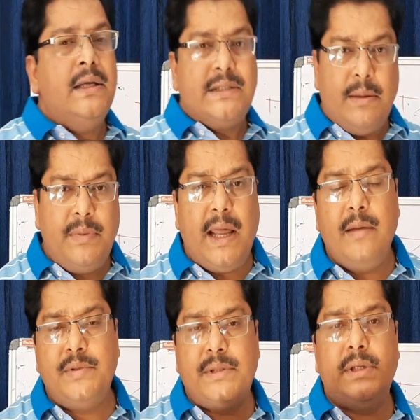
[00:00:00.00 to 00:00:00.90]

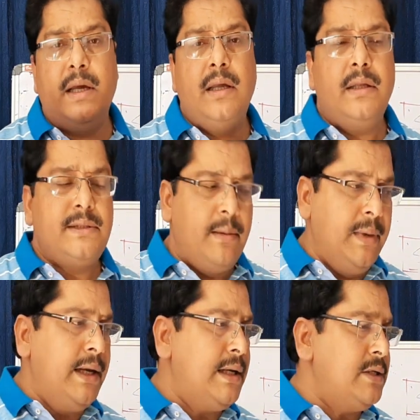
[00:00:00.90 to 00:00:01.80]
Sometimes some
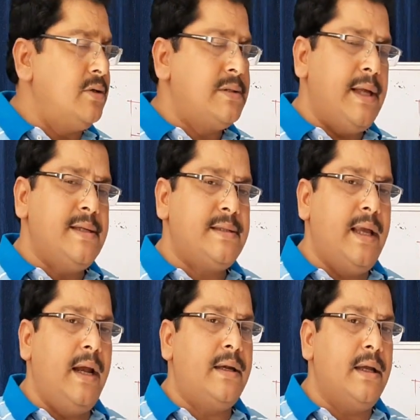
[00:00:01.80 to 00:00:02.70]
literature says
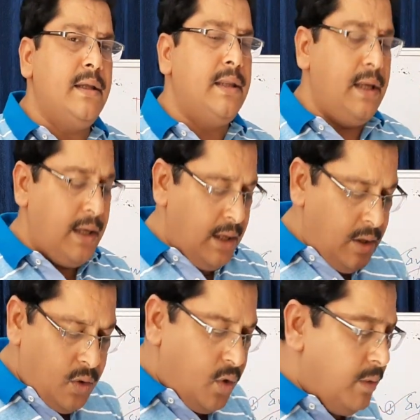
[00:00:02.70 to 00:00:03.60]
that
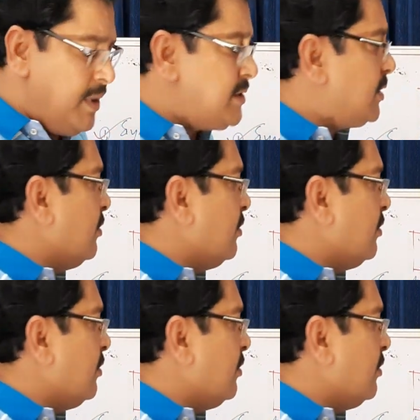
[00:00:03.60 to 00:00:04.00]
we must